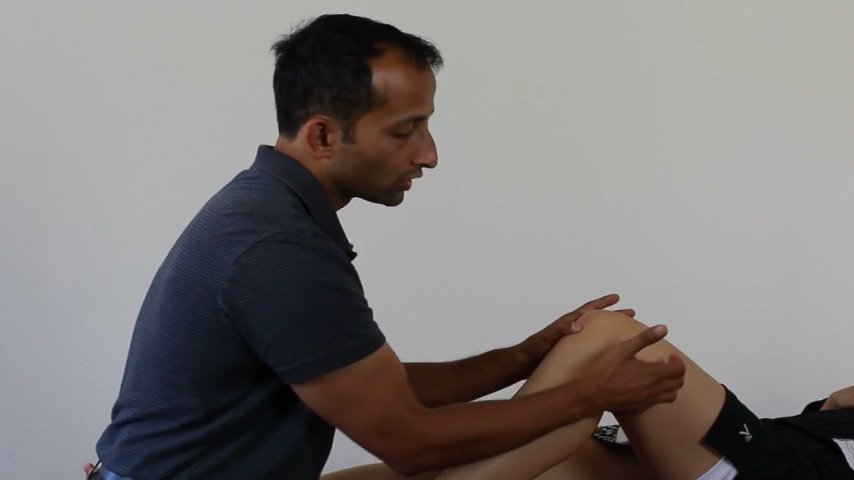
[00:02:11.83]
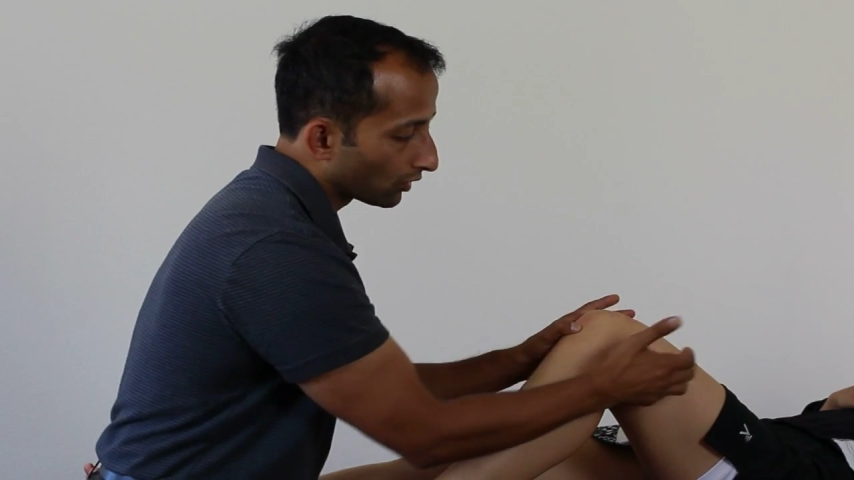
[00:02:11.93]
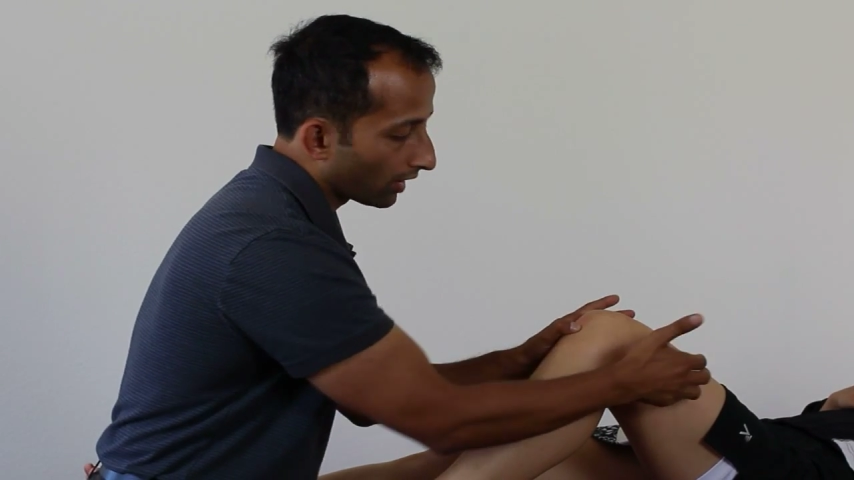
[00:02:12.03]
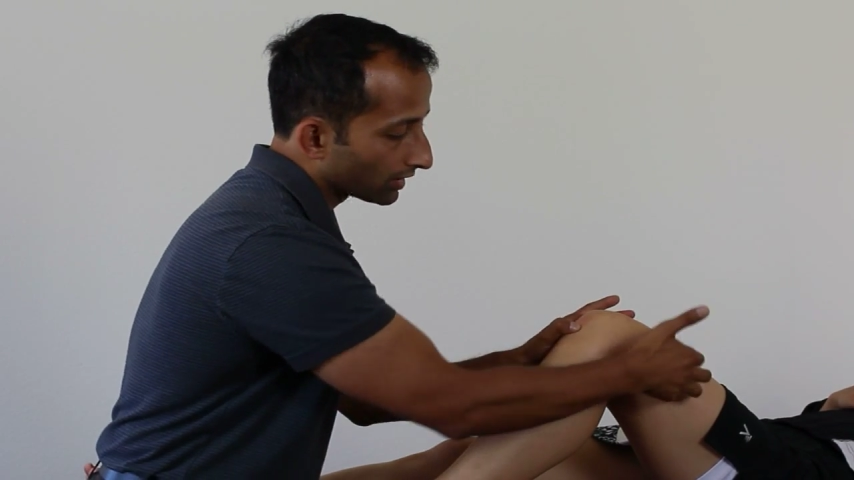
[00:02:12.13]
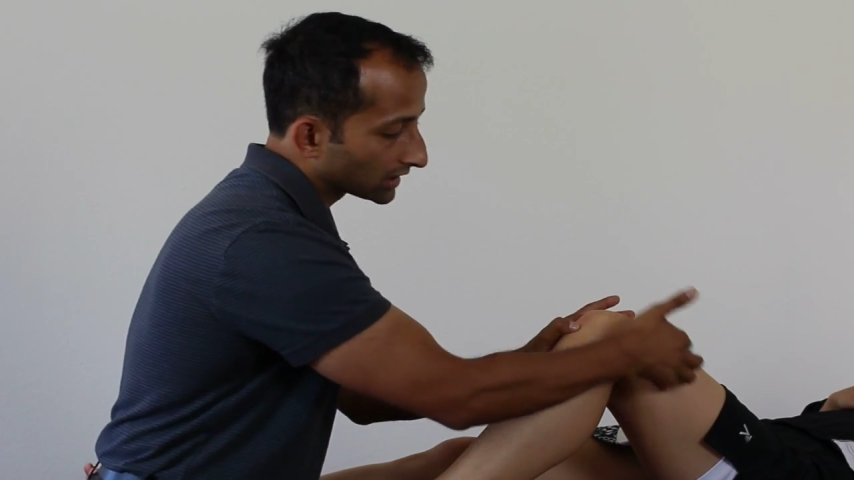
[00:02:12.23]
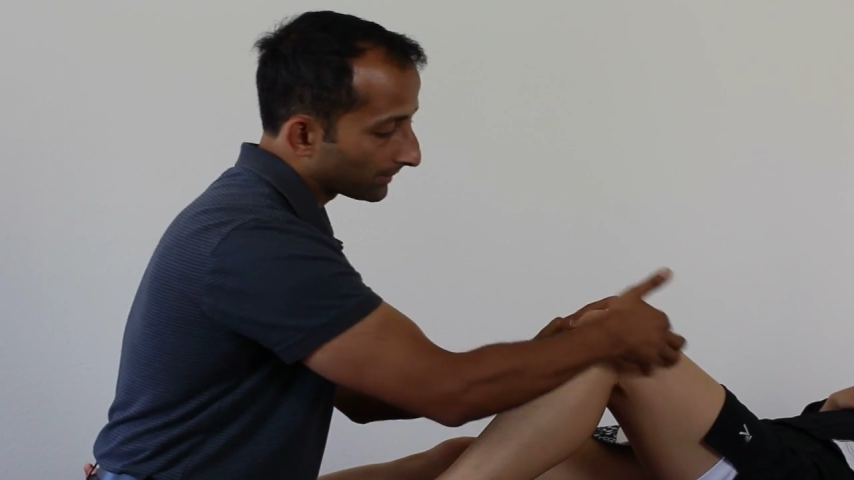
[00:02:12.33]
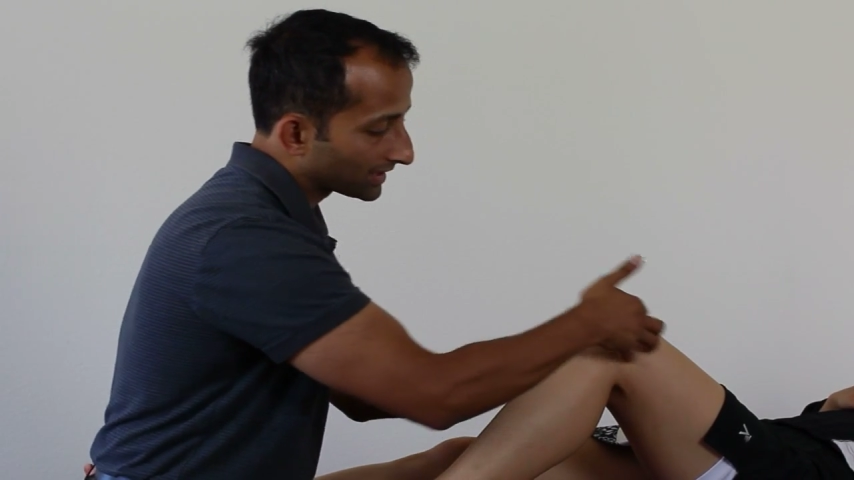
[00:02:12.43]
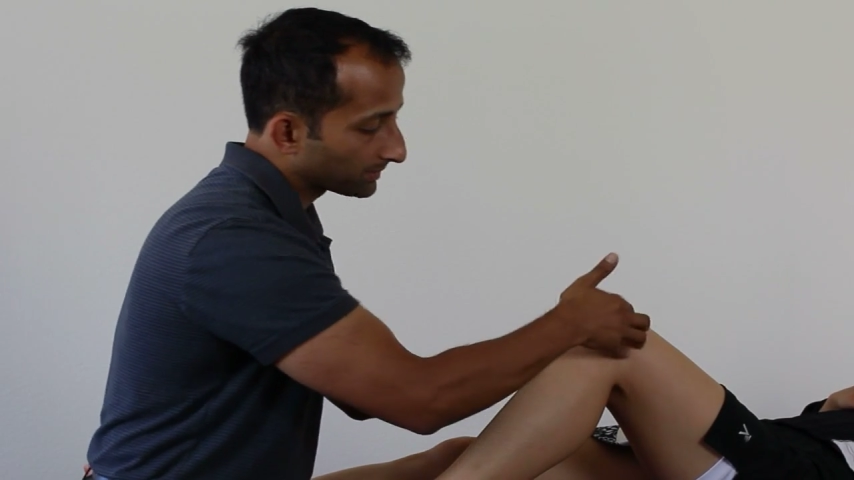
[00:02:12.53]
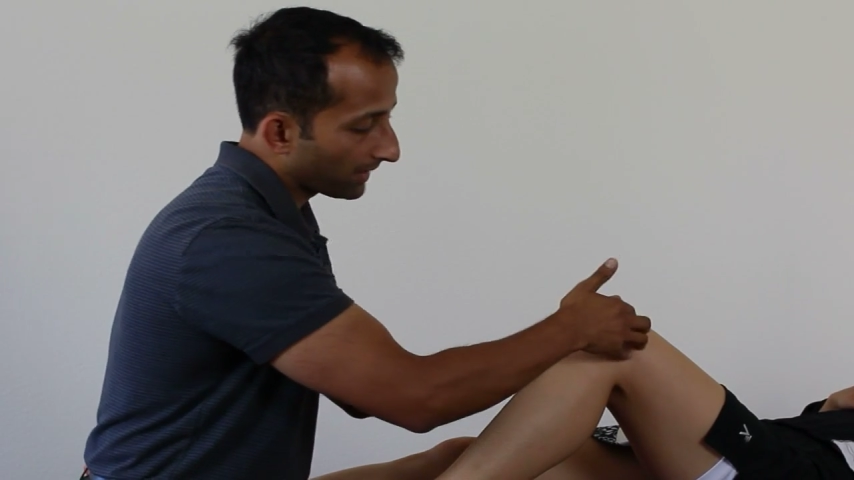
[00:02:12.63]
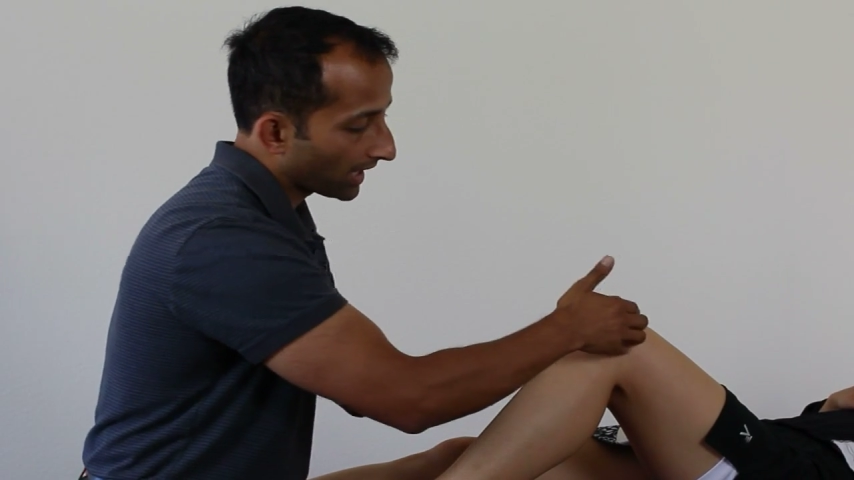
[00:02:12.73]
your quadriceps
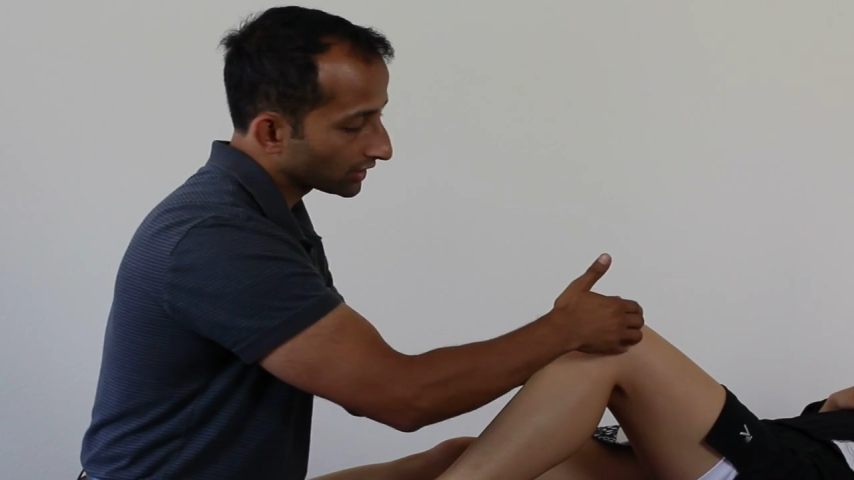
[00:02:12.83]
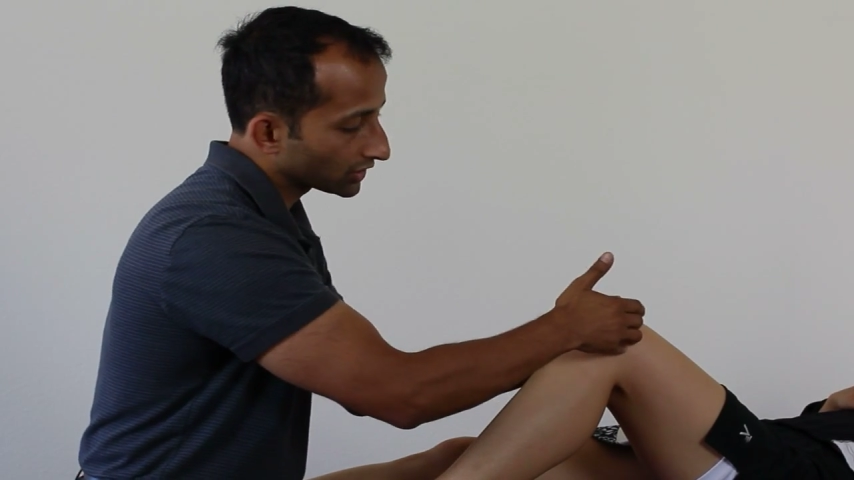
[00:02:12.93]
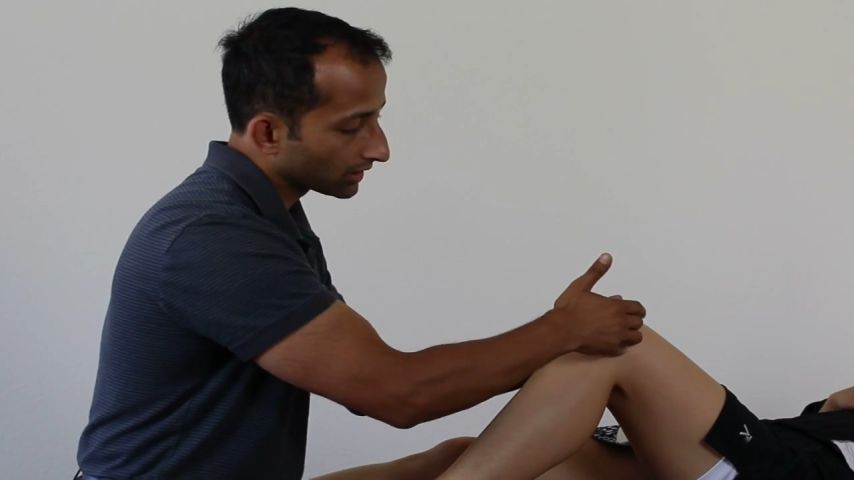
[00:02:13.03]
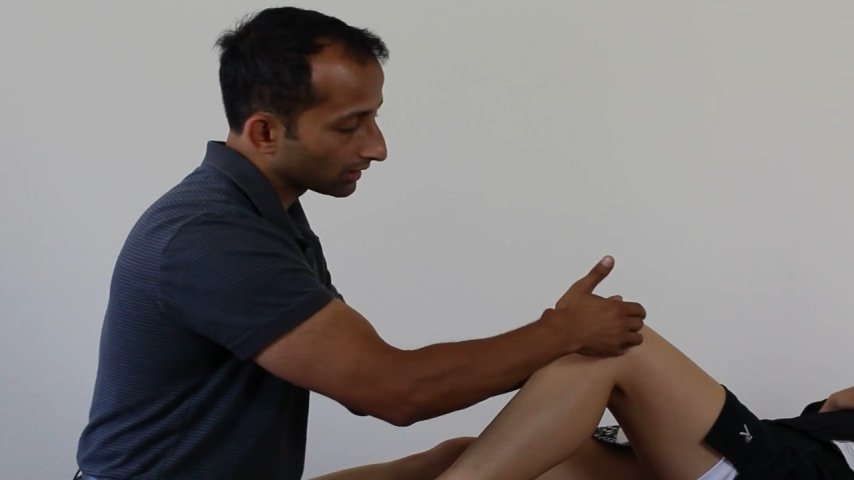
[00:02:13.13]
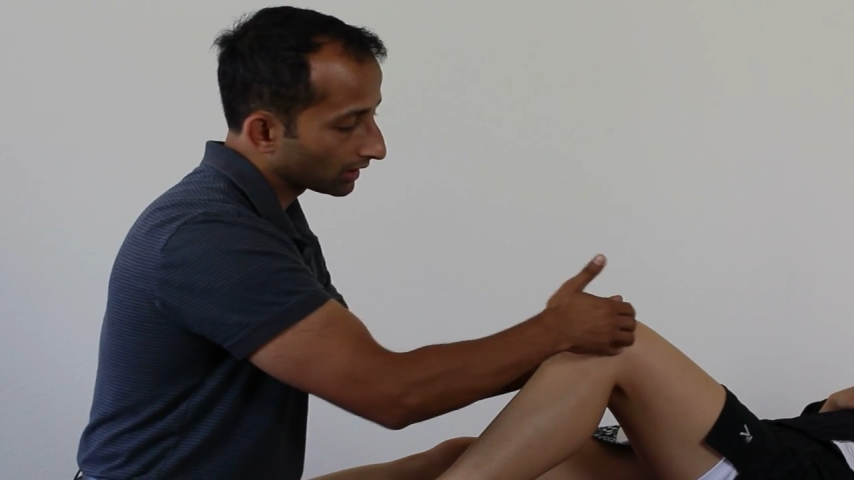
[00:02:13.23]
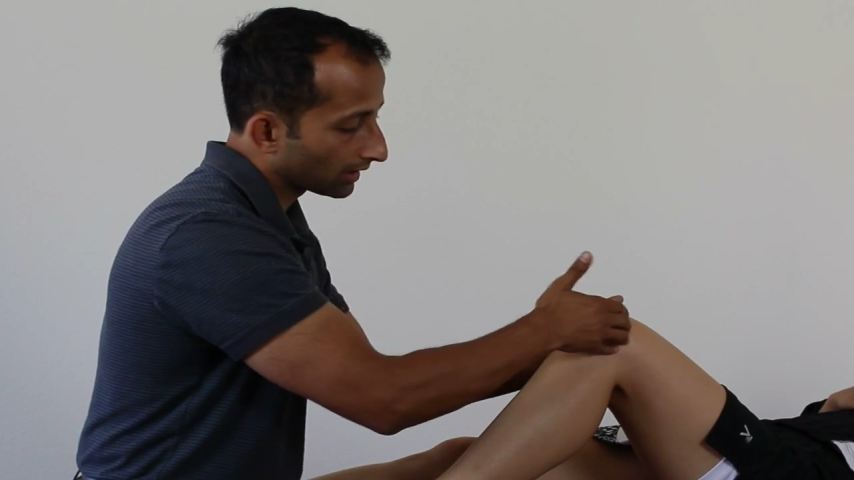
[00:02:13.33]
expansion,